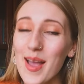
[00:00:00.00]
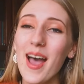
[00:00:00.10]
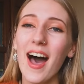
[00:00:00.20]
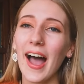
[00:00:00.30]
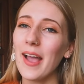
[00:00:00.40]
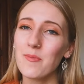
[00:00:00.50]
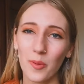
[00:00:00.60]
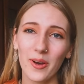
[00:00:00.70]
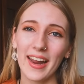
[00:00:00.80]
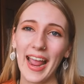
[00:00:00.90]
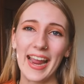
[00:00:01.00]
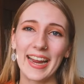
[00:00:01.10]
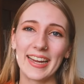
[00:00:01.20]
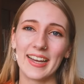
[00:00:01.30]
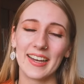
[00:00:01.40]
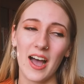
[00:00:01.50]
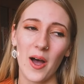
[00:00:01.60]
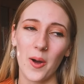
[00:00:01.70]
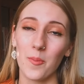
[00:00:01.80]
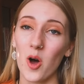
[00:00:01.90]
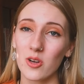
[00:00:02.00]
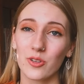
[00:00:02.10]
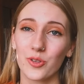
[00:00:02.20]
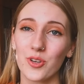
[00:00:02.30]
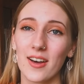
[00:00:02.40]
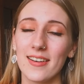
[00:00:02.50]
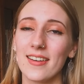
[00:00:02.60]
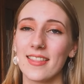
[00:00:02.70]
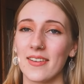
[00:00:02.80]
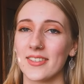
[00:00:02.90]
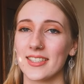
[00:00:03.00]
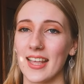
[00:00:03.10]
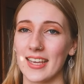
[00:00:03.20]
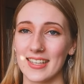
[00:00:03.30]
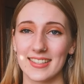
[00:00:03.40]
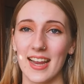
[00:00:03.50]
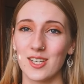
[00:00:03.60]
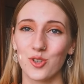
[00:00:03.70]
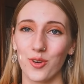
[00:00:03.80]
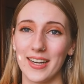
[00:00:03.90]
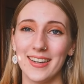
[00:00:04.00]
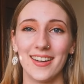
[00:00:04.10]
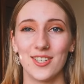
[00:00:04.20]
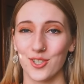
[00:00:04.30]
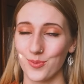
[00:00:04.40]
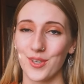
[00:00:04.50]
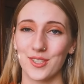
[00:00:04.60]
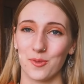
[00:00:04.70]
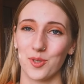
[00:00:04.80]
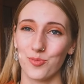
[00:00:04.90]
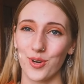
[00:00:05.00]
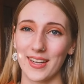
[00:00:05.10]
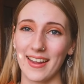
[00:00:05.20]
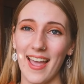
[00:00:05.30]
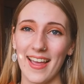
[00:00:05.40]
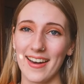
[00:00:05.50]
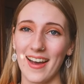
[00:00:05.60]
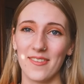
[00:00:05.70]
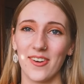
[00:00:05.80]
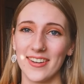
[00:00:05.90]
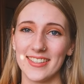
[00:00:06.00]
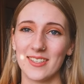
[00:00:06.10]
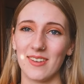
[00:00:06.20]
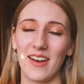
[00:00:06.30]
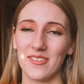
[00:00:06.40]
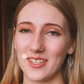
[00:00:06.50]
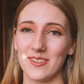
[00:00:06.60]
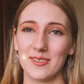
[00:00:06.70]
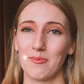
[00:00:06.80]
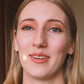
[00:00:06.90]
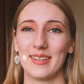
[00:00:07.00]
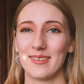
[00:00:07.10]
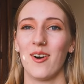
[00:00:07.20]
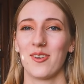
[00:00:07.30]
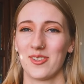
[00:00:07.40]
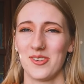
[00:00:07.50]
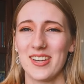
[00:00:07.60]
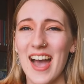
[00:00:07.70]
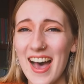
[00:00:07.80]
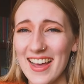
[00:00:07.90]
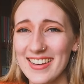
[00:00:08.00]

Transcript: I bought a hot glue gun that was like a sage green just because it was pretty and I wanted to be able to use a pretty hot glue gun.